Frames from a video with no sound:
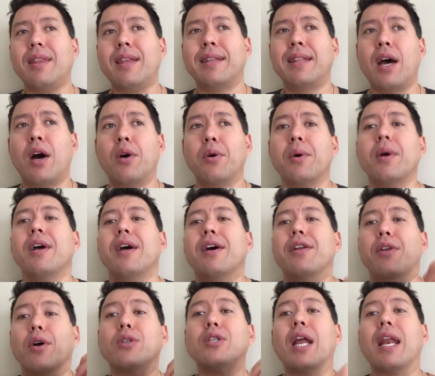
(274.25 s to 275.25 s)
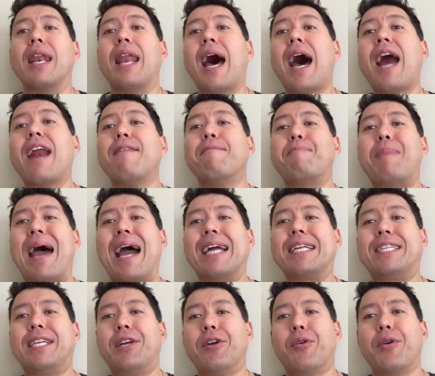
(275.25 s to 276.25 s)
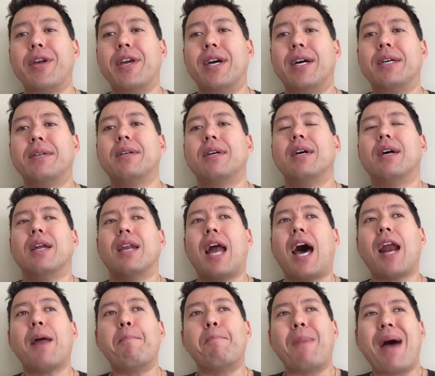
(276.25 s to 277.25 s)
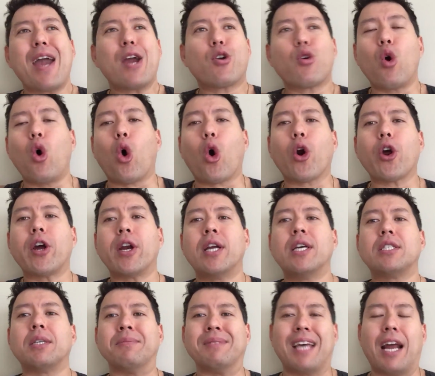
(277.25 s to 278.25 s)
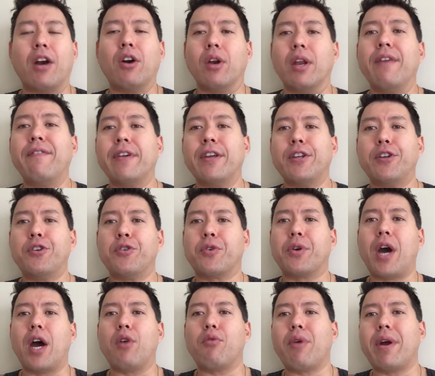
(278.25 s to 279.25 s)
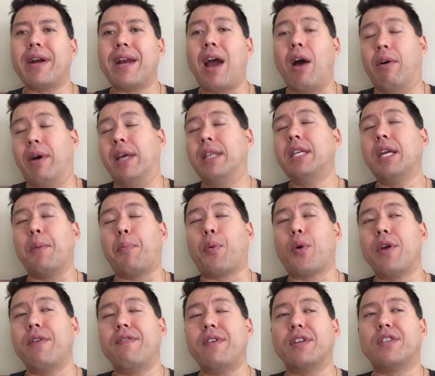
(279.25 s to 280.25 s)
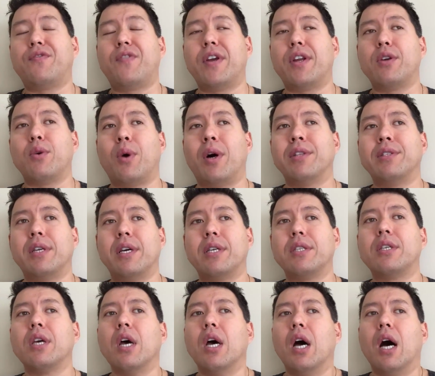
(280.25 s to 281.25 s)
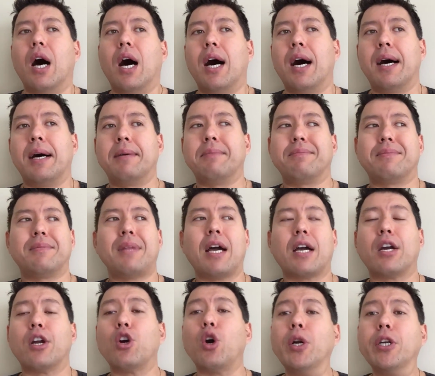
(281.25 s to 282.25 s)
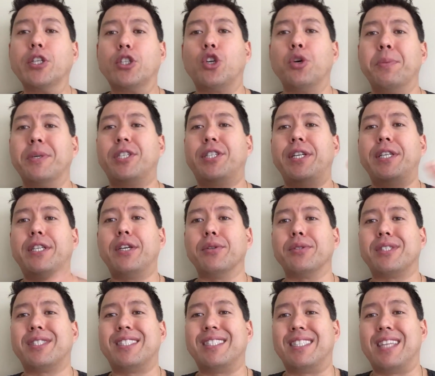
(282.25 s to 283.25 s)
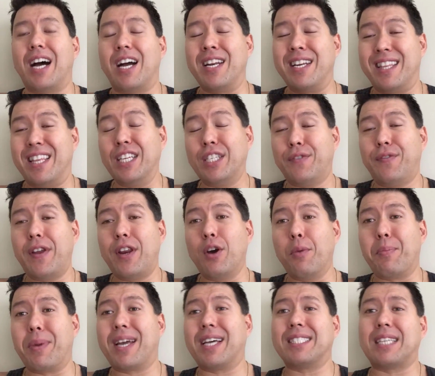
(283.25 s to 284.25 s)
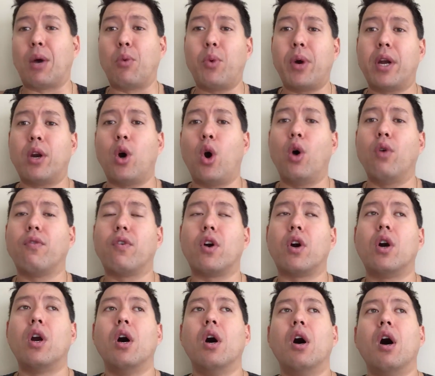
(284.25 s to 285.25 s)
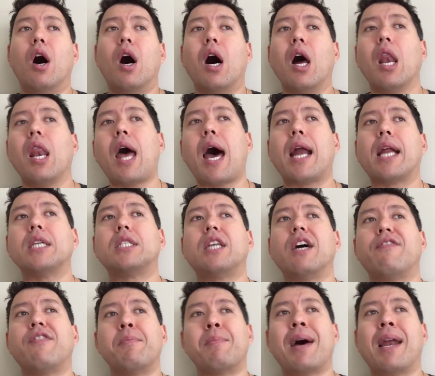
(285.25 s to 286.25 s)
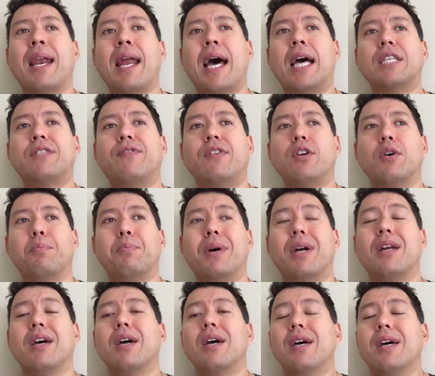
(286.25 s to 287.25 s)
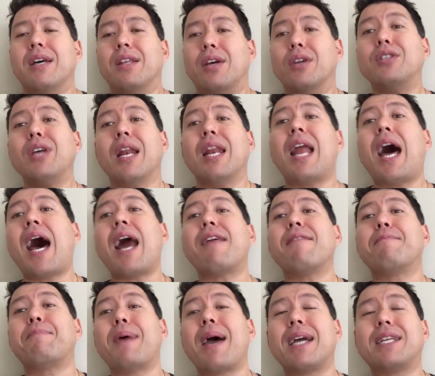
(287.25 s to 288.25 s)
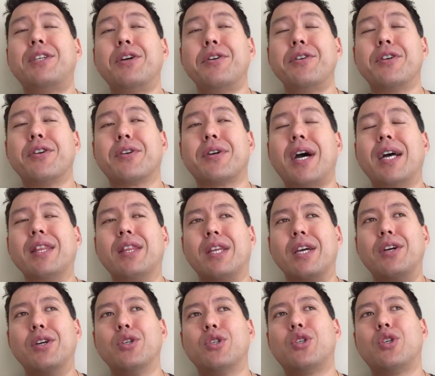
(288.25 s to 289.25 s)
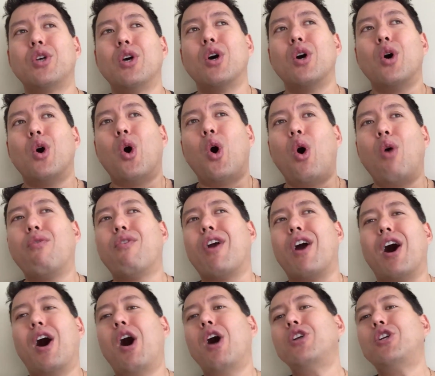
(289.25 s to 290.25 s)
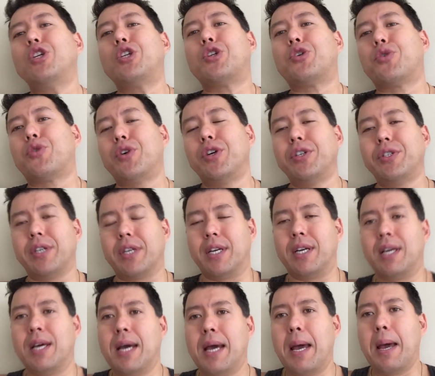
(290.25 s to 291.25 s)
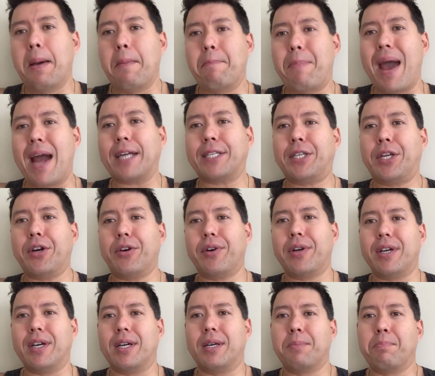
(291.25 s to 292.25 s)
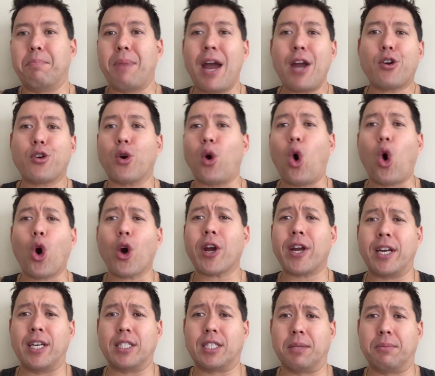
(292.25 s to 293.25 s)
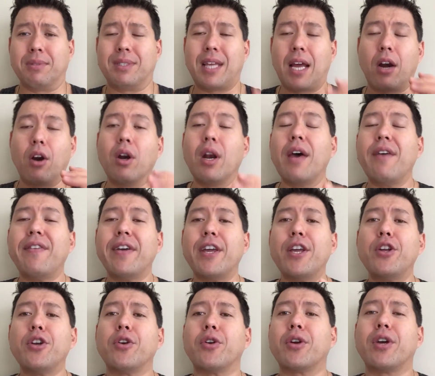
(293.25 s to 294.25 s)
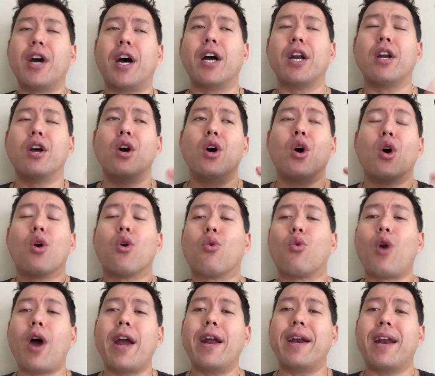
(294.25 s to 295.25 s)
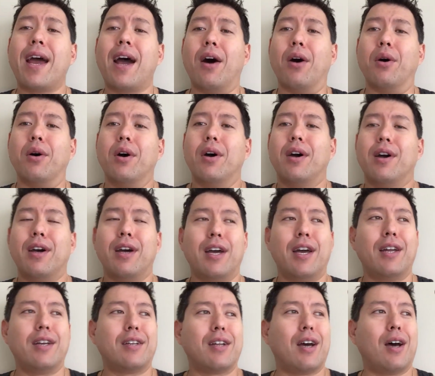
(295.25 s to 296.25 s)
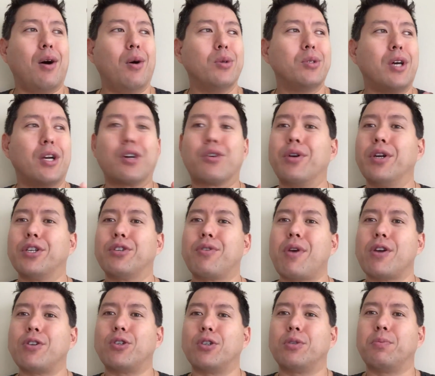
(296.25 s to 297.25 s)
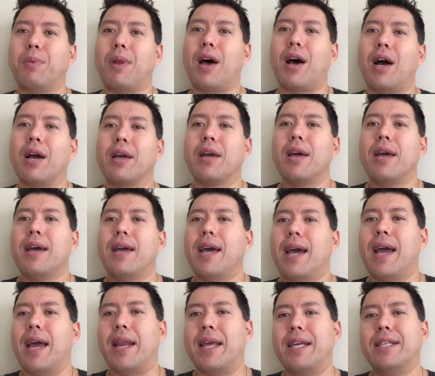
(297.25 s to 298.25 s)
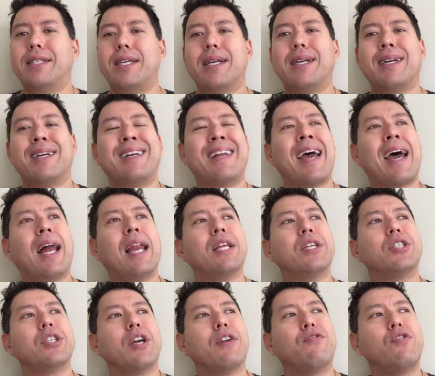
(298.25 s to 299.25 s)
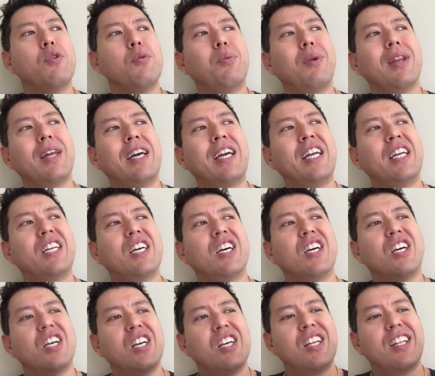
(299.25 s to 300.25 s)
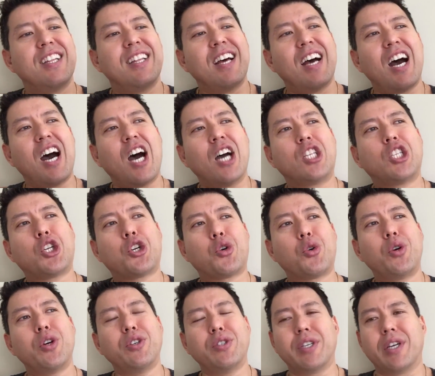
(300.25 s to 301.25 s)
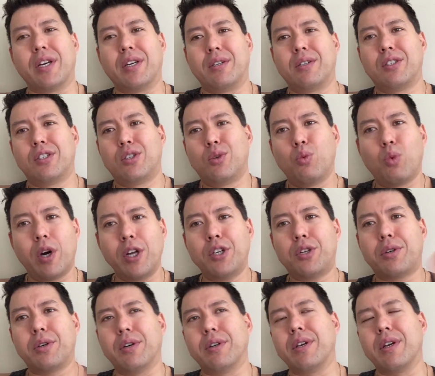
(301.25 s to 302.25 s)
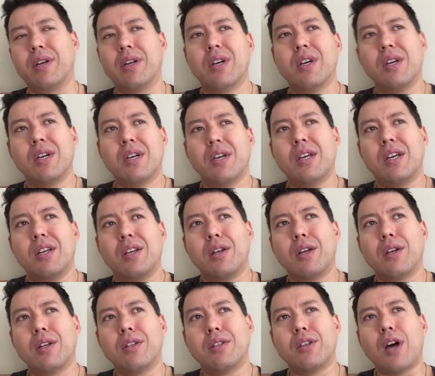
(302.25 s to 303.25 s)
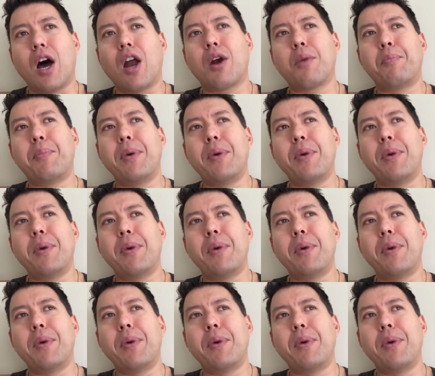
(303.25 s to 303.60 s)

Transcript: Now, there's a lot of bacteria, a lot of microorganisms that are living in your gut right now. And I did a previous video on this. Um, I'm not going to go into too much detail on this video because I went over a lot of stuff in my last video. But there's a lot of bacteria in your gut. There's over 100 trillion bacteria, microorganisms that are living in your gut right now. And I was on Chris Kresser's blog, and he did an analogy. If you laid a trillion, one trillion dollar